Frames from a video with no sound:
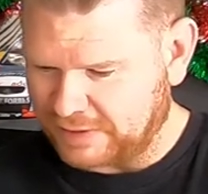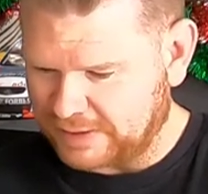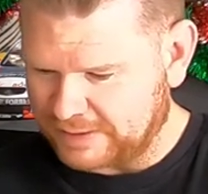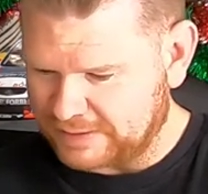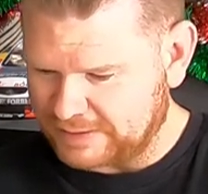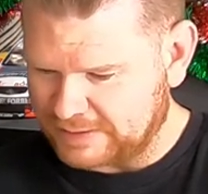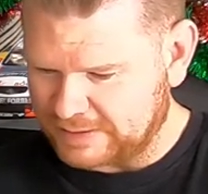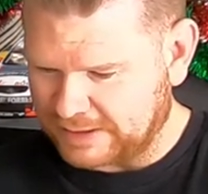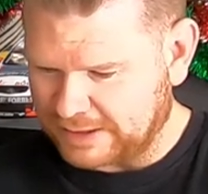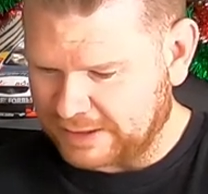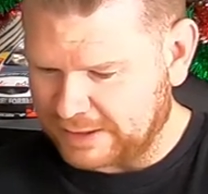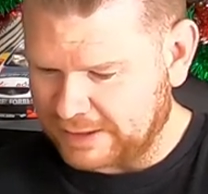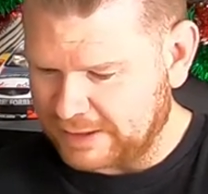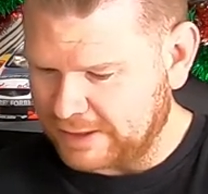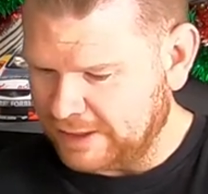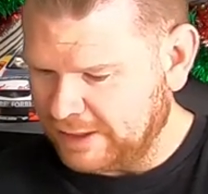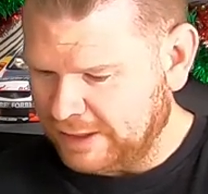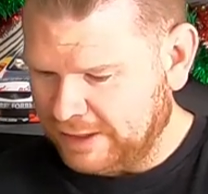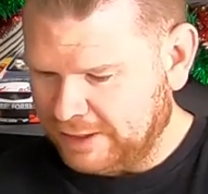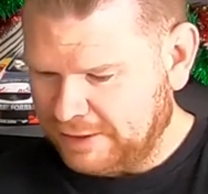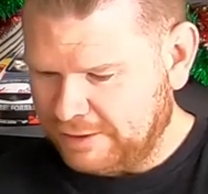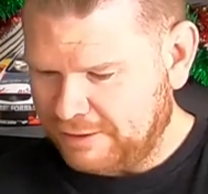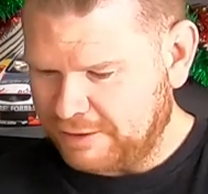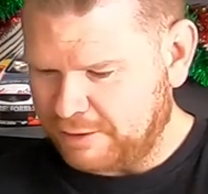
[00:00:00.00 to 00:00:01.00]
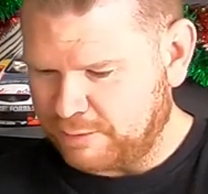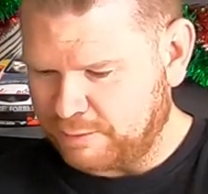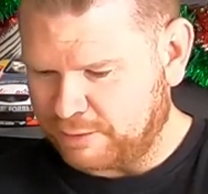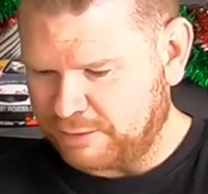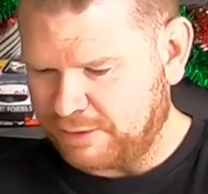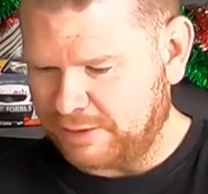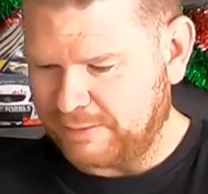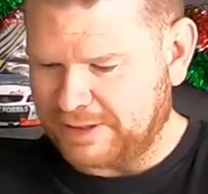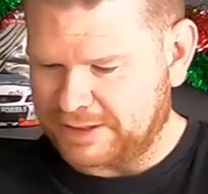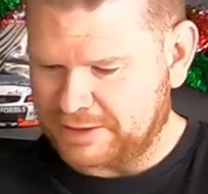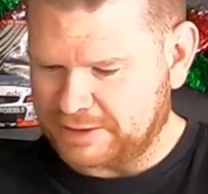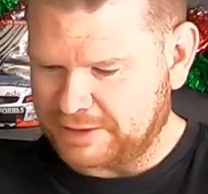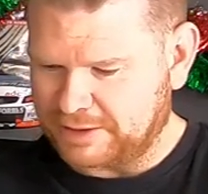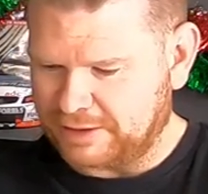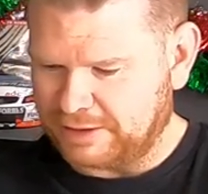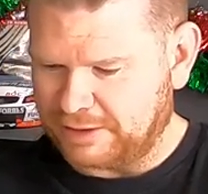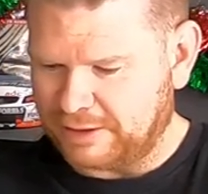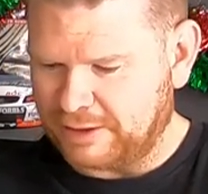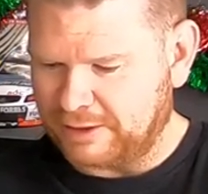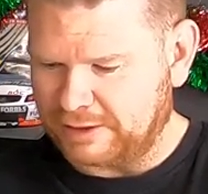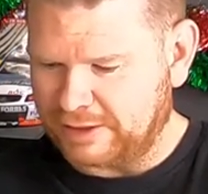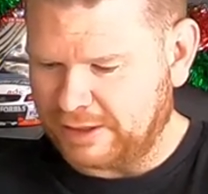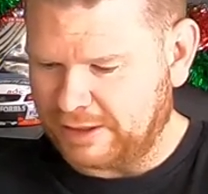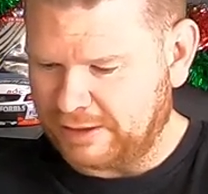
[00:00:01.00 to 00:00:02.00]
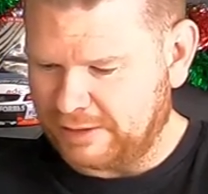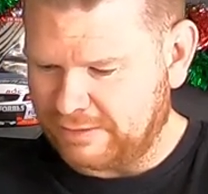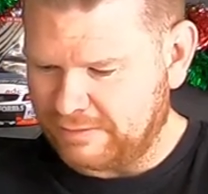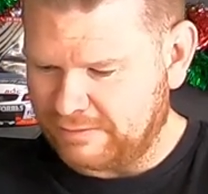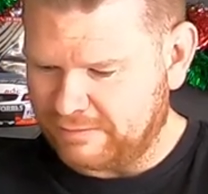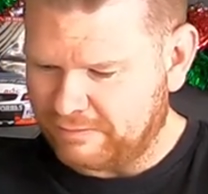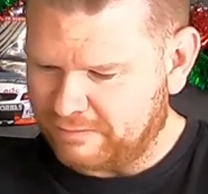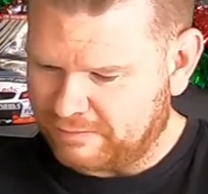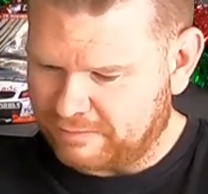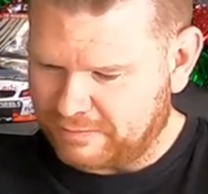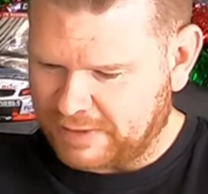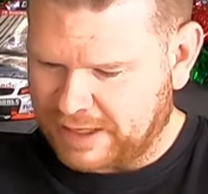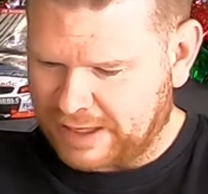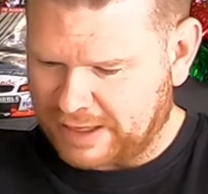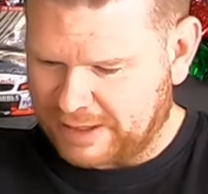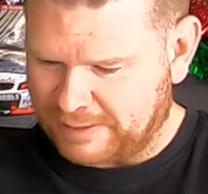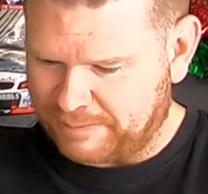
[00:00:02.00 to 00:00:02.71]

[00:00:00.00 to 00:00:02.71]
I'd say you pretty much can lock in